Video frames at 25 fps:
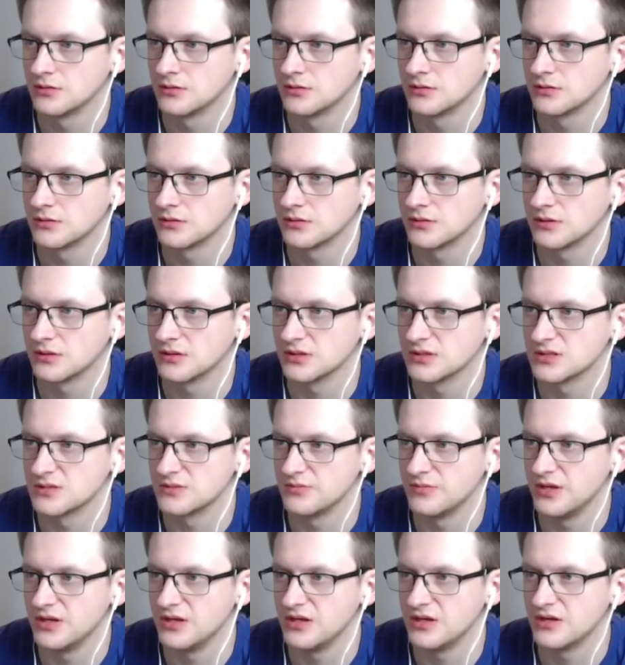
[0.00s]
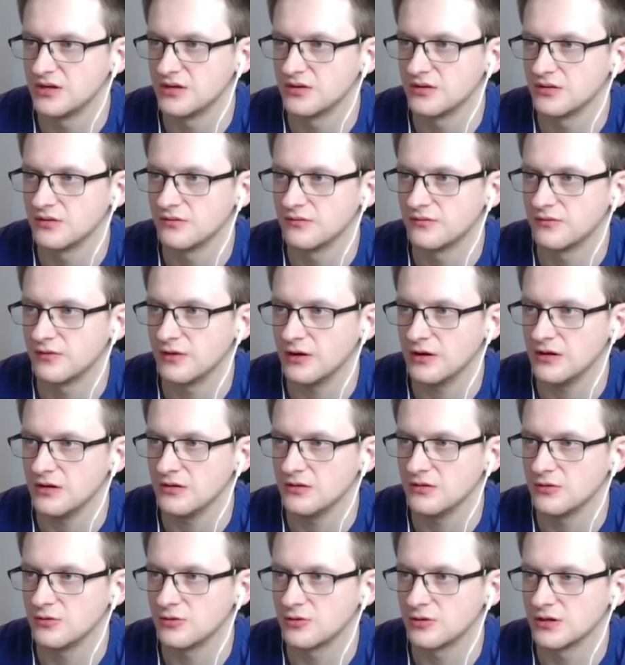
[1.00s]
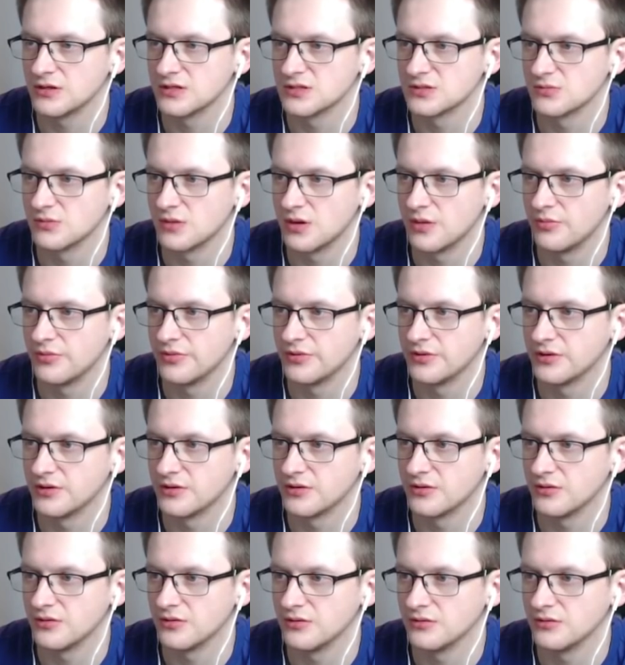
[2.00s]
his minion well or his weapon at all.